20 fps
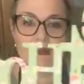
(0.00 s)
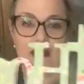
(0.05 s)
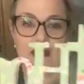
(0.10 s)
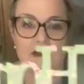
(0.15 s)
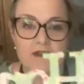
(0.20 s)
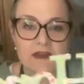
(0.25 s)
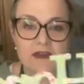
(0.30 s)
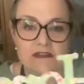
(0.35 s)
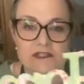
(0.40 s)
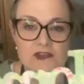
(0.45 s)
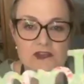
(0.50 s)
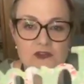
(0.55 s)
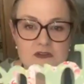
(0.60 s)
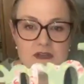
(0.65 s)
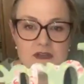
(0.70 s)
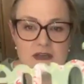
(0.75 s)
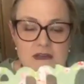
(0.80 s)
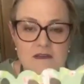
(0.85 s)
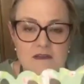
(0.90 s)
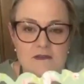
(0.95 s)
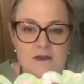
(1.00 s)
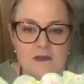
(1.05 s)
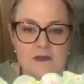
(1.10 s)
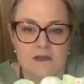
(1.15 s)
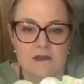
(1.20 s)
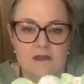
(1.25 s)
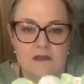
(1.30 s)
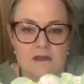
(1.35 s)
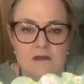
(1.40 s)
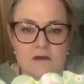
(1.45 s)
that, how that turned out.
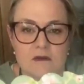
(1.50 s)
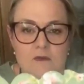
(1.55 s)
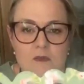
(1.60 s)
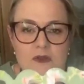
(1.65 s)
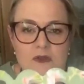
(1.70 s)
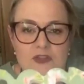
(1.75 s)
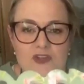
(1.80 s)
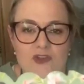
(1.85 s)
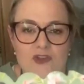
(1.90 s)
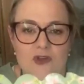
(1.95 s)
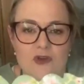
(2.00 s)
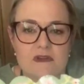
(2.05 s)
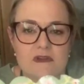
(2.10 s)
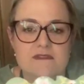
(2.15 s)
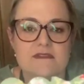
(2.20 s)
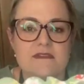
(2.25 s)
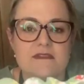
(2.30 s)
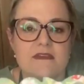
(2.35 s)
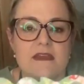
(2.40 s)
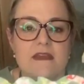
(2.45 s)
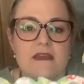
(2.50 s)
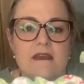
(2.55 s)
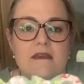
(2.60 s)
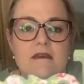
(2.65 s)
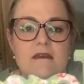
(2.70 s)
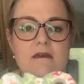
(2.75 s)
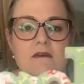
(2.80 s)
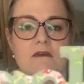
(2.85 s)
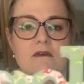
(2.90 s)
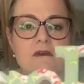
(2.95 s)
What do you guys
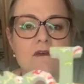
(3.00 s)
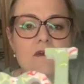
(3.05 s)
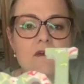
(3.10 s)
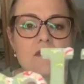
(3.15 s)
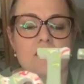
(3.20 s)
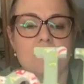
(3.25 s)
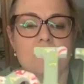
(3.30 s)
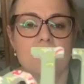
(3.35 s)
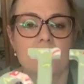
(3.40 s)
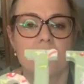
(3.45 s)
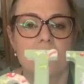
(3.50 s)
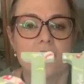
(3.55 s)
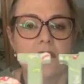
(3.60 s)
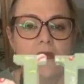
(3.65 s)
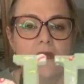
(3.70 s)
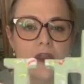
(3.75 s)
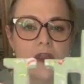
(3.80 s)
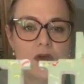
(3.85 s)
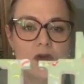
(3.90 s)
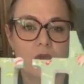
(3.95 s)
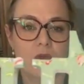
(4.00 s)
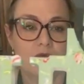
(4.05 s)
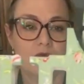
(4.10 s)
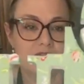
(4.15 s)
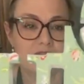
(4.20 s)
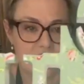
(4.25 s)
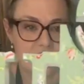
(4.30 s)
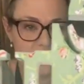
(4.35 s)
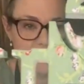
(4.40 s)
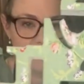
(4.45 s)
think? And I
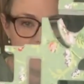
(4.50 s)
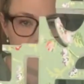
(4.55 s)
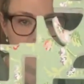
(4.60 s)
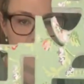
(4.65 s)
will take